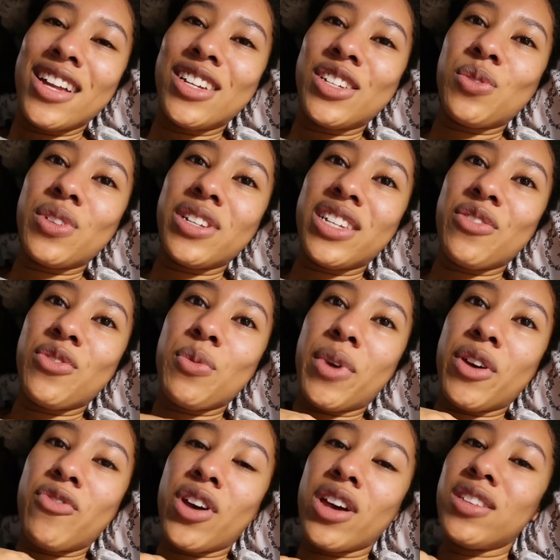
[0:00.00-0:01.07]
just wanted to give you
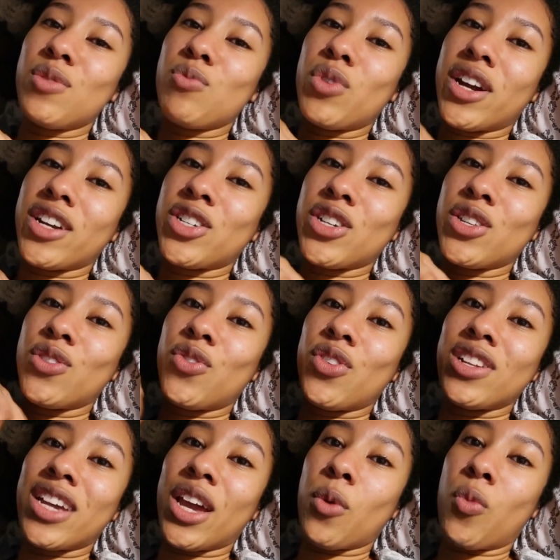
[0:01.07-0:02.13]
my first impressions
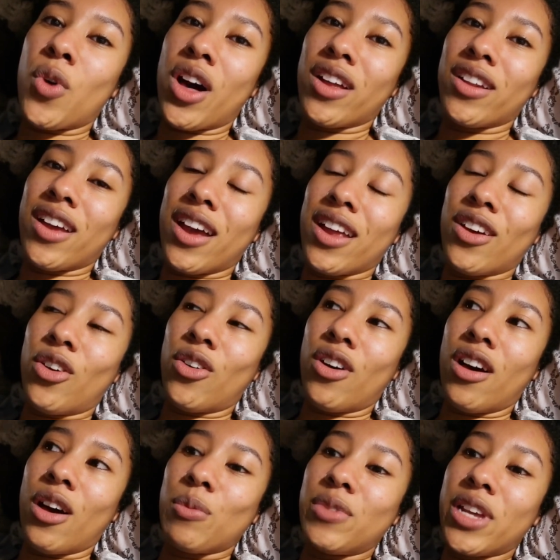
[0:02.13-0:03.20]
for day one and
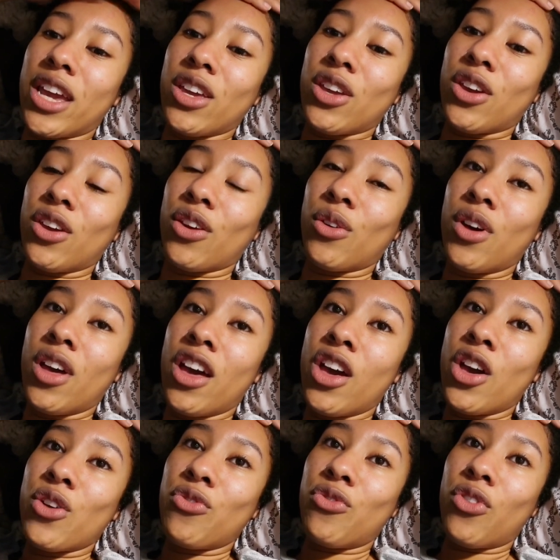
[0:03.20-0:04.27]
I'll update you
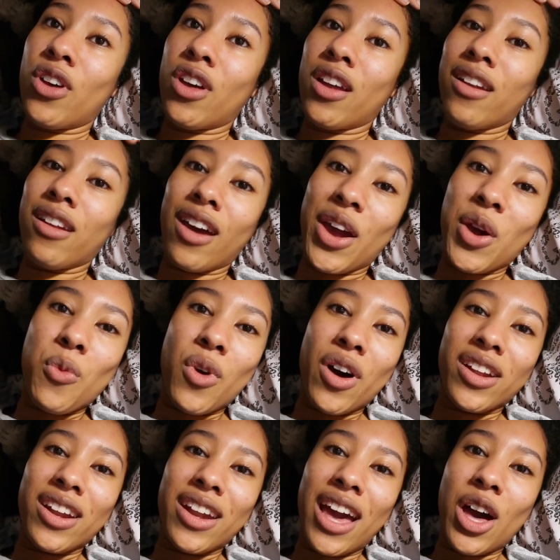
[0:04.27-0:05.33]
for night
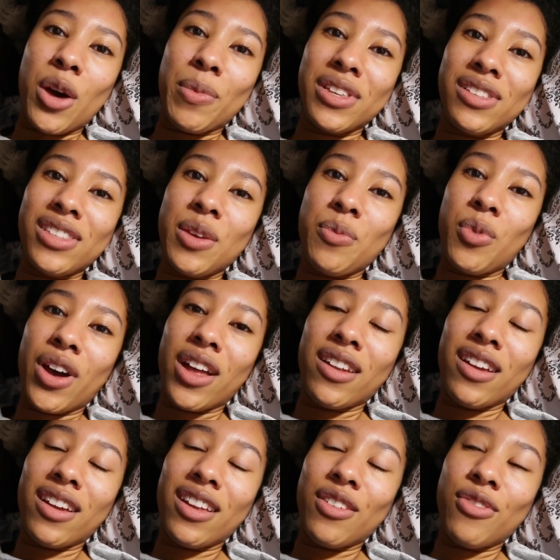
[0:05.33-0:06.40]
one and how my sleep
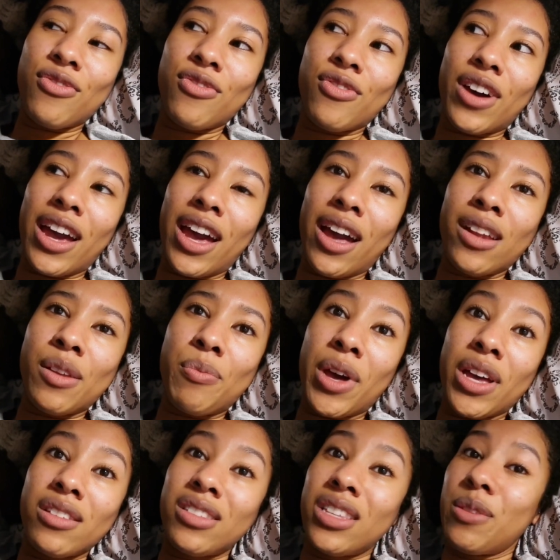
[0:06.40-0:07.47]
went and if I had a
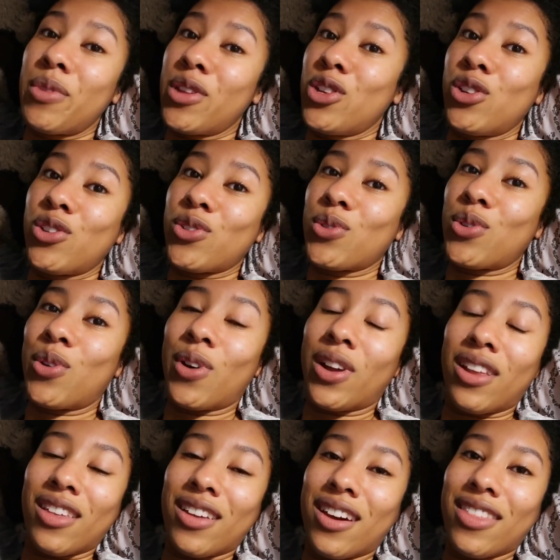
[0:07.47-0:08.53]
better sleep than usual or
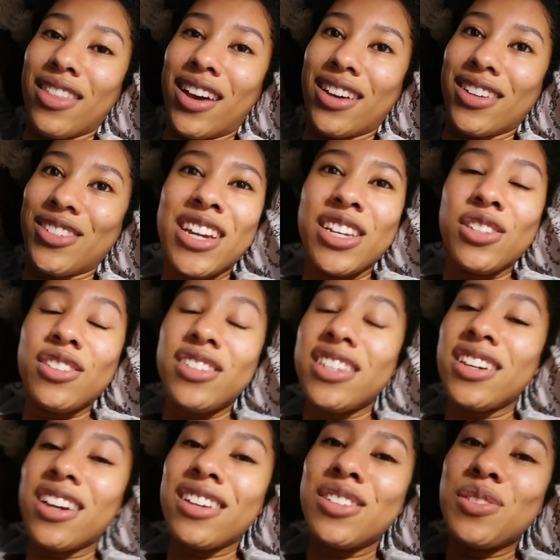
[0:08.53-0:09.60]
anything like that. So see
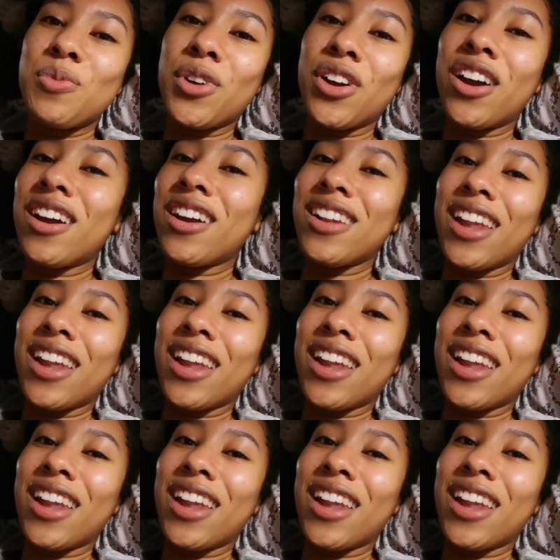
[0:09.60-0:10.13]
you guys tomorrow.